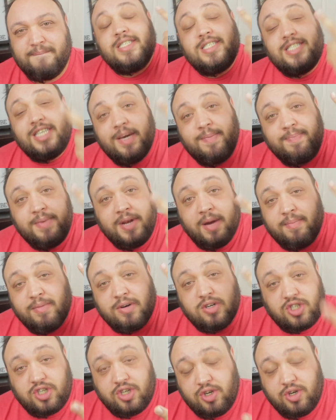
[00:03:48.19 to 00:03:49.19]
Tip number
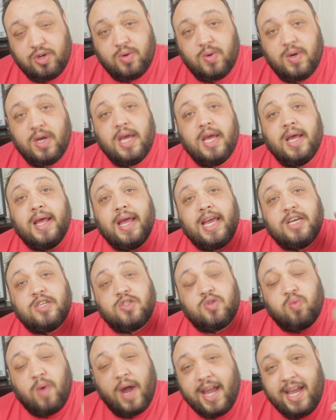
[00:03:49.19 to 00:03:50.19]
2
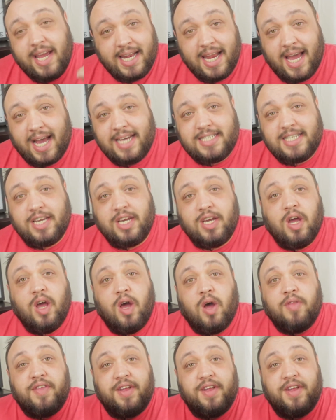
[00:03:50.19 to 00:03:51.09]
is recognizing